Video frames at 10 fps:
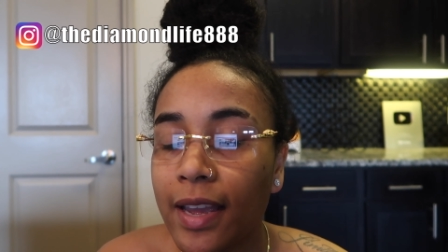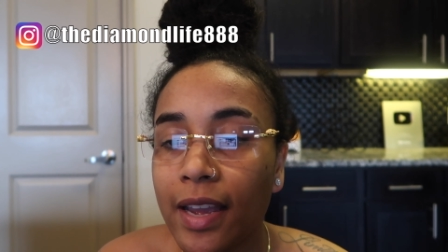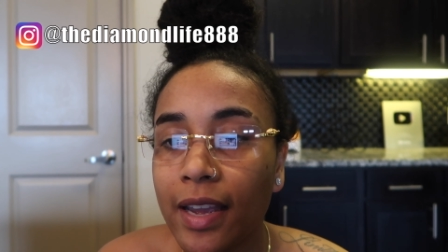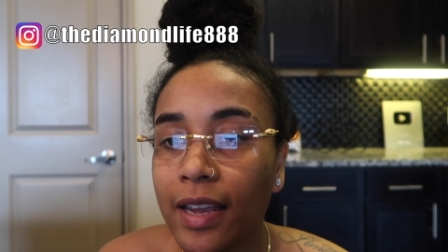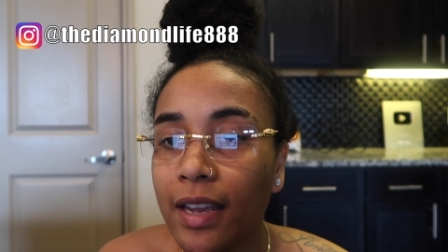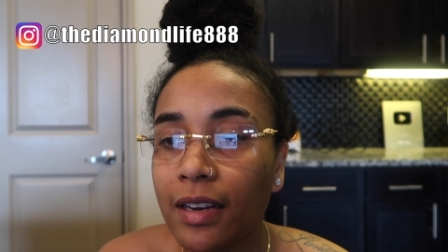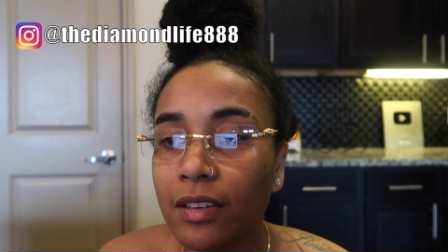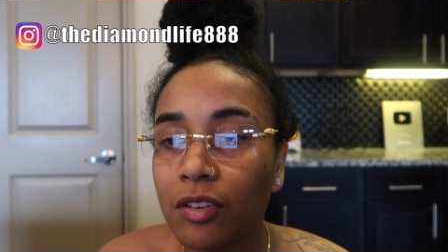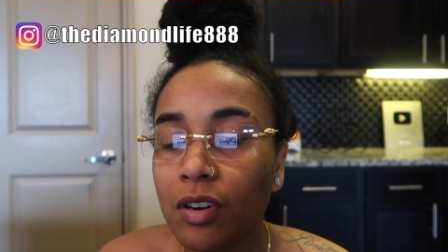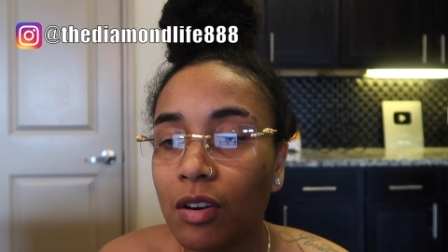
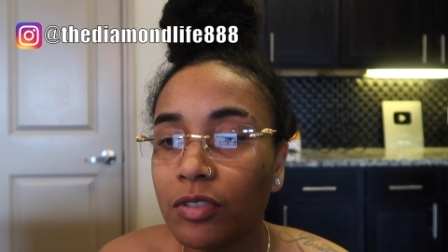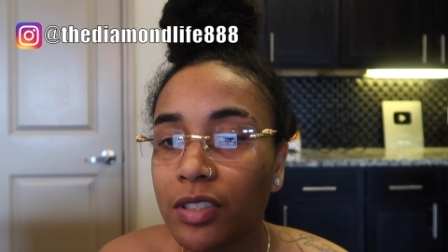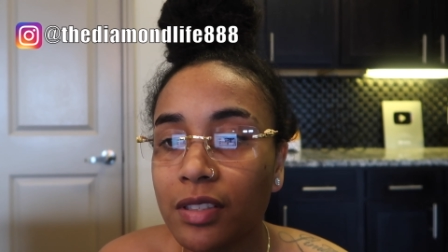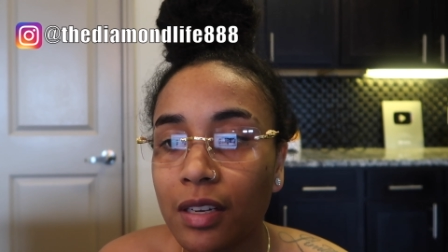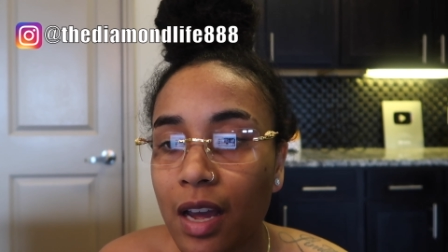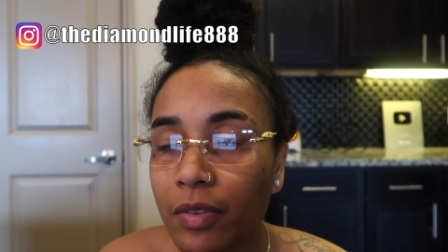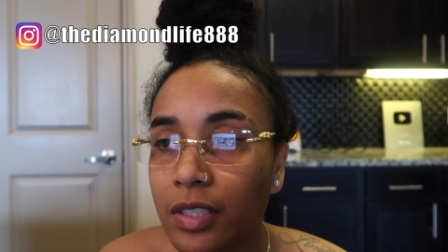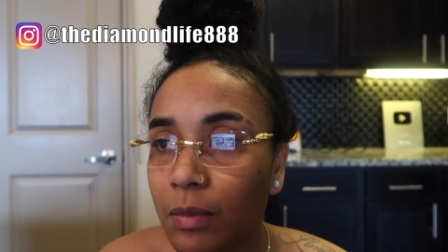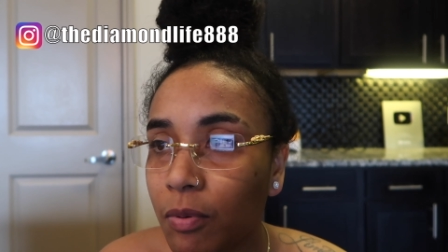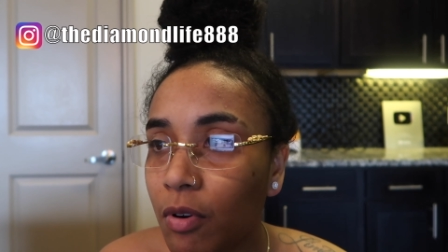and you know just the love
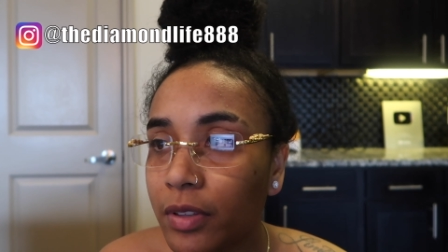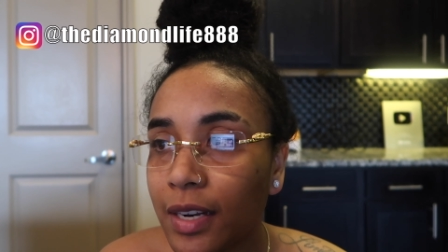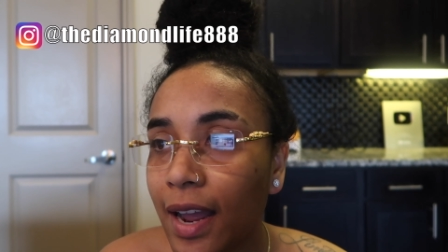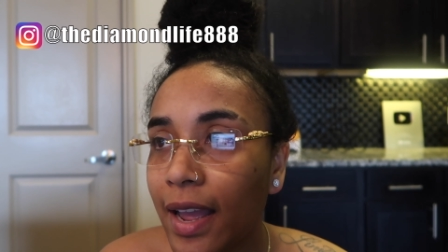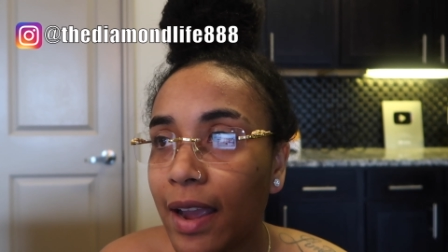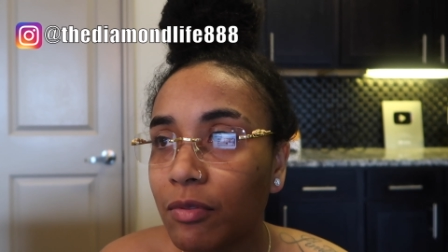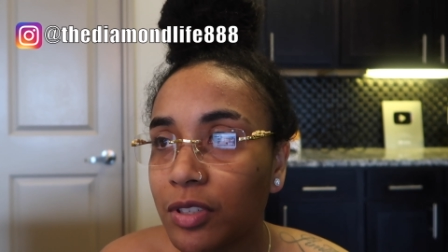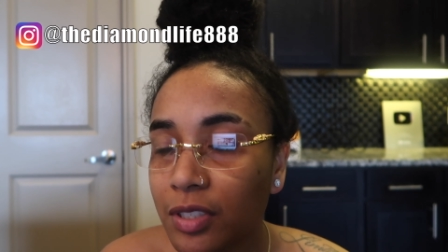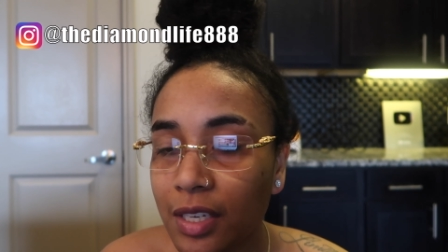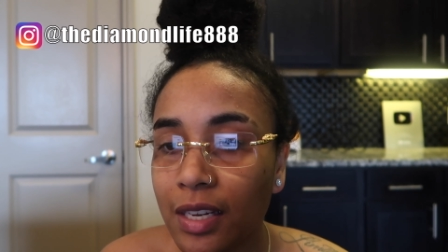and support that i have
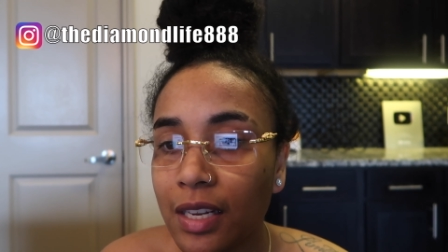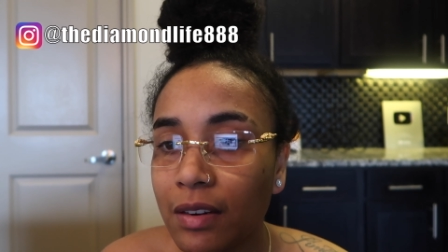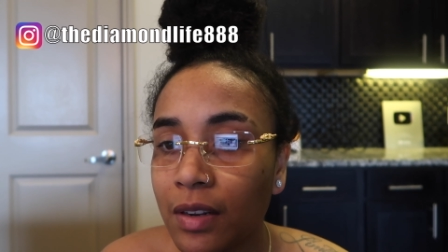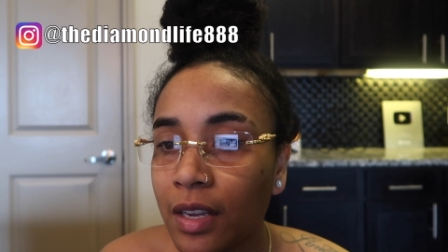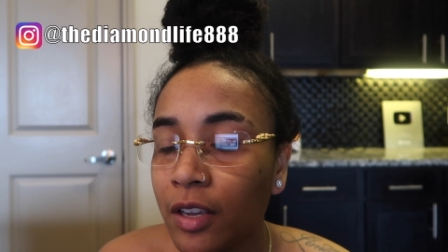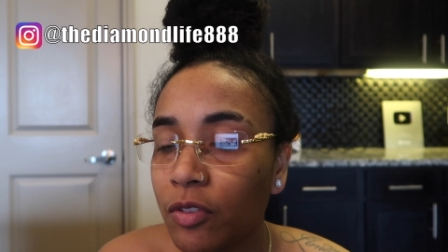received